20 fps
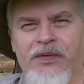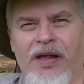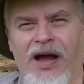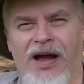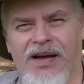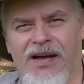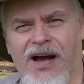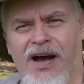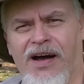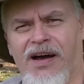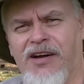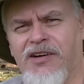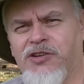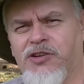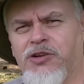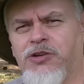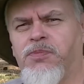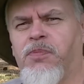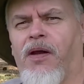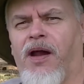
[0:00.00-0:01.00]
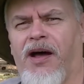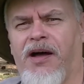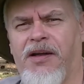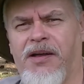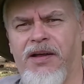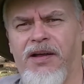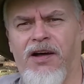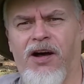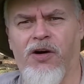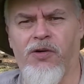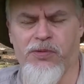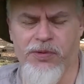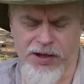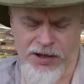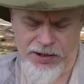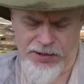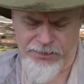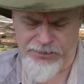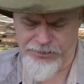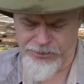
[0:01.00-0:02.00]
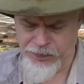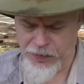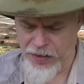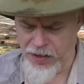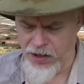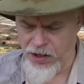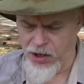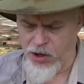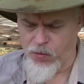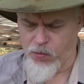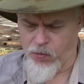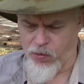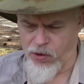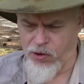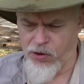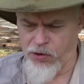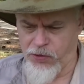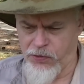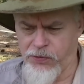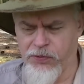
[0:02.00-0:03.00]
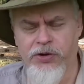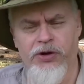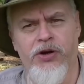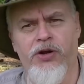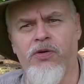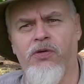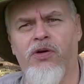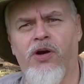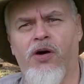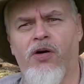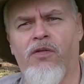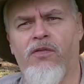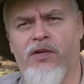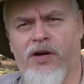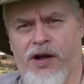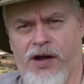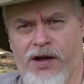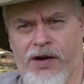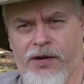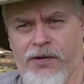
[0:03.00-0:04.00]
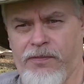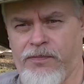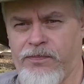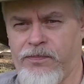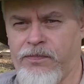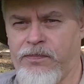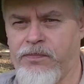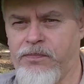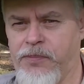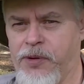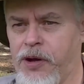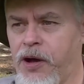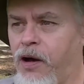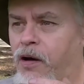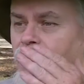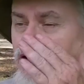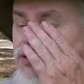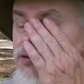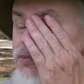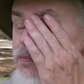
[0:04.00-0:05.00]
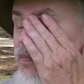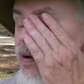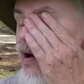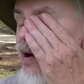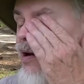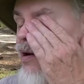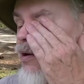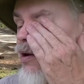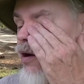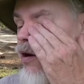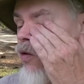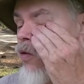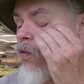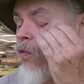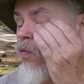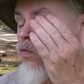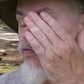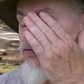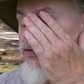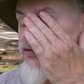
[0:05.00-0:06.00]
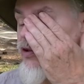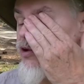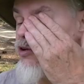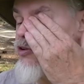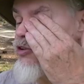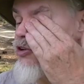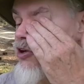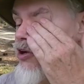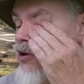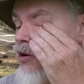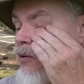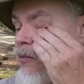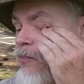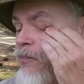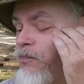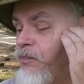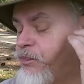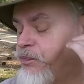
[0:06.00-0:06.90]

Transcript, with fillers: Hi guys, it's Blackie. Okay, we're going to do an overnighter because my goal for this year